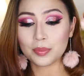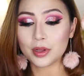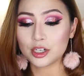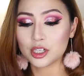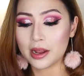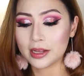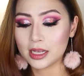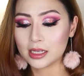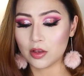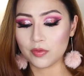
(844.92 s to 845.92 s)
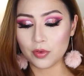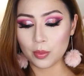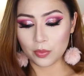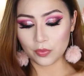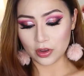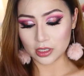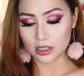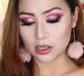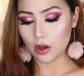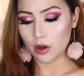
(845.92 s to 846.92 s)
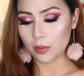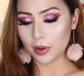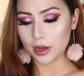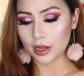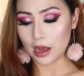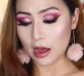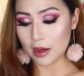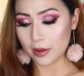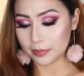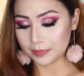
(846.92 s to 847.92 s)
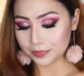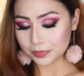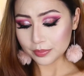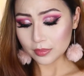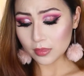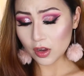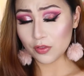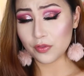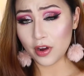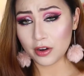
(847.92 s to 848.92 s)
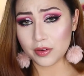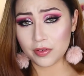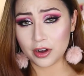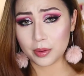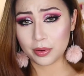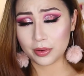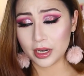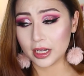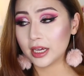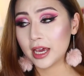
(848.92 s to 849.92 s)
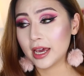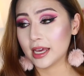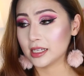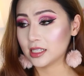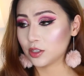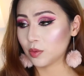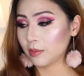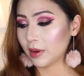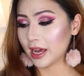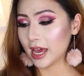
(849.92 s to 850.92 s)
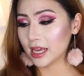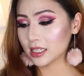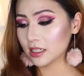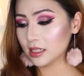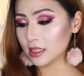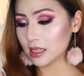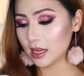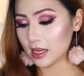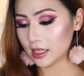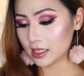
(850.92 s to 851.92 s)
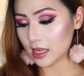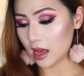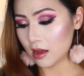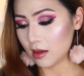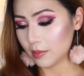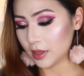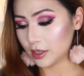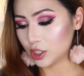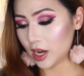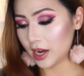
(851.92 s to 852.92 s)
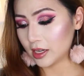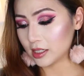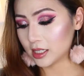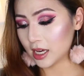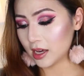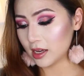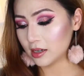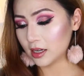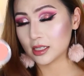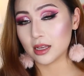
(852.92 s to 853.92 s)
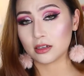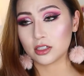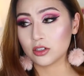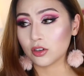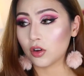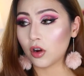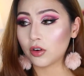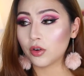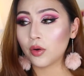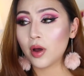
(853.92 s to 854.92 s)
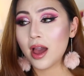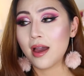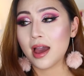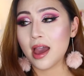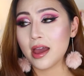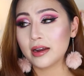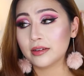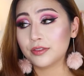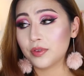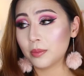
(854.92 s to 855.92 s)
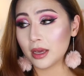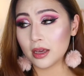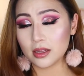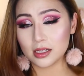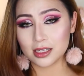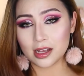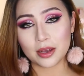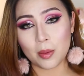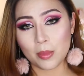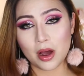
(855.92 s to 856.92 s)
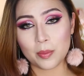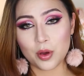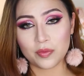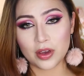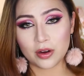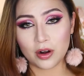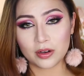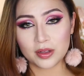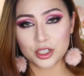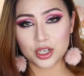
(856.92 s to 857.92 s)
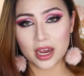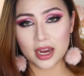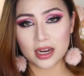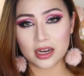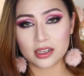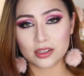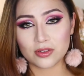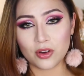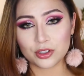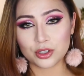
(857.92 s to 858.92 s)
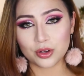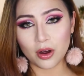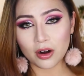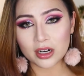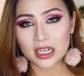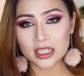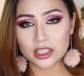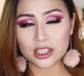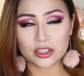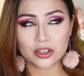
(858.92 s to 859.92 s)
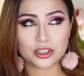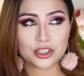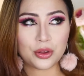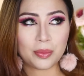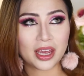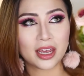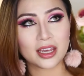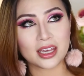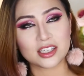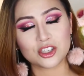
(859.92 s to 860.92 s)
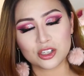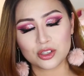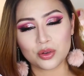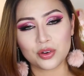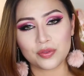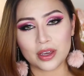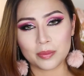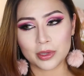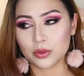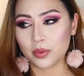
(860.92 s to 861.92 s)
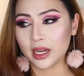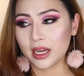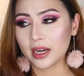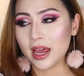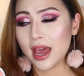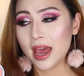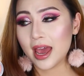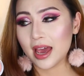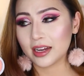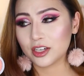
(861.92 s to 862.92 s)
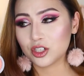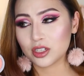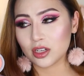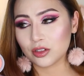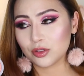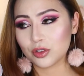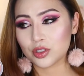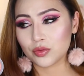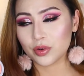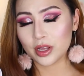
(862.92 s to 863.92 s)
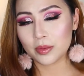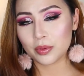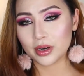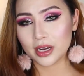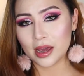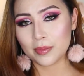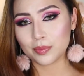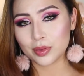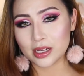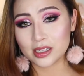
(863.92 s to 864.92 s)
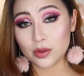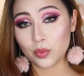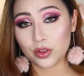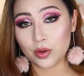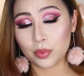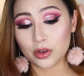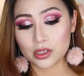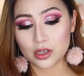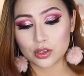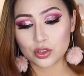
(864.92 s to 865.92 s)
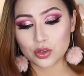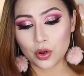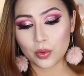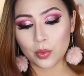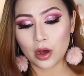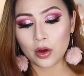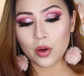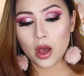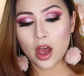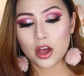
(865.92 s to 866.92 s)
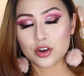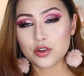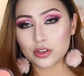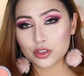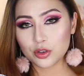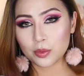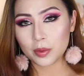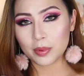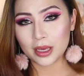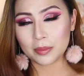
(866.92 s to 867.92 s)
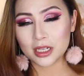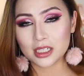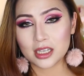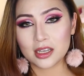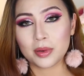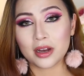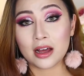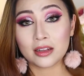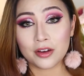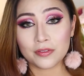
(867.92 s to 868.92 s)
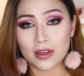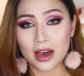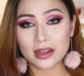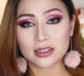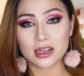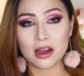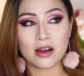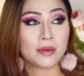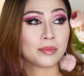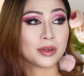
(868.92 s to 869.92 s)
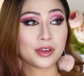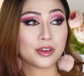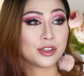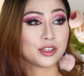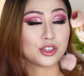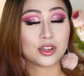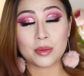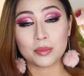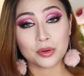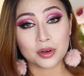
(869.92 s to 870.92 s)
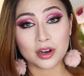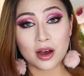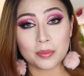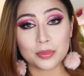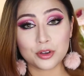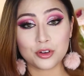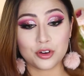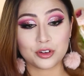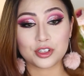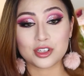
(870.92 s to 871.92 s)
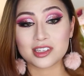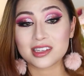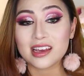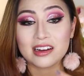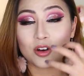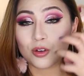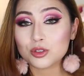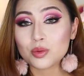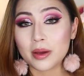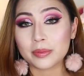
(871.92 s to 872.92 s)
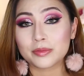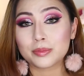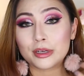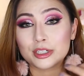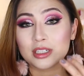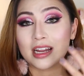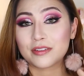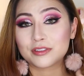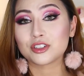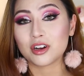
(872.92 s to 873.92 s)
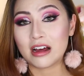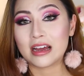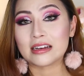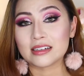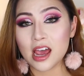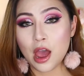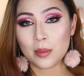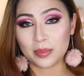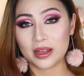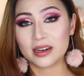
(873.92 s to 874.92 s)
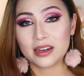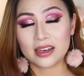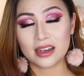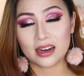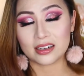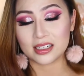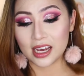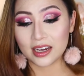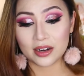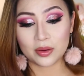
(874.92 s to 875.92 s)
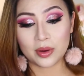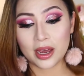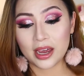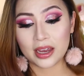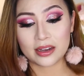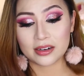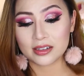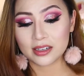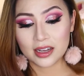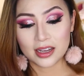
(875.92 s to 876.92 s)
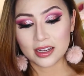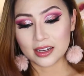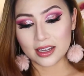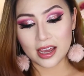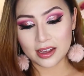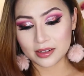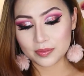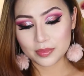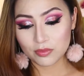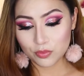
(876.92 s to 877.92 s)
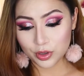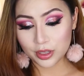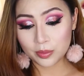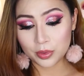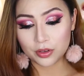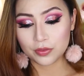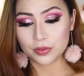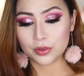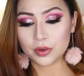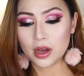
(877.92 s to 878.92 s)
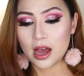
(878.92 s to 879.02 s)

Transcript: blush that is versatile but very, very pretty is this one by Essence. It is in the shade 10 Satin Coral. And for me, this is like my perfect corally shade. It is not too orange, not too pink. It's just sort of in between, and it just looks really pretty. It blends in with your bronzer so well. Not super pigmented, but I love that because you can build it up. You don't just get a whole swipe of blush and have to try and blend it in and take it away, and yeah, really beautiful.